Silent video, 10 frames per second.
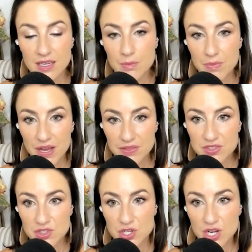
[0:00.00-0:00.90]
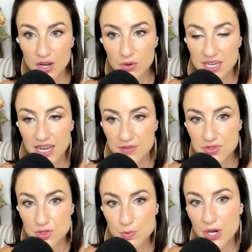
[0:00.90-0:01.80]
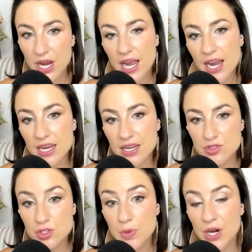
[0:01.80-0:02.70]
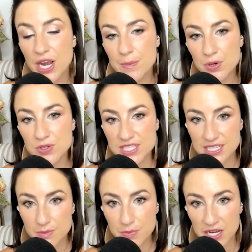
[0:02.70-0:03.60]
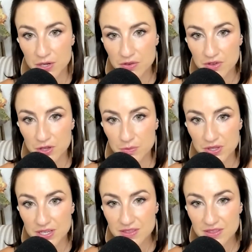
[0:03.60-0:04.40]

But these are not going to have super high, super high protein bioavailability.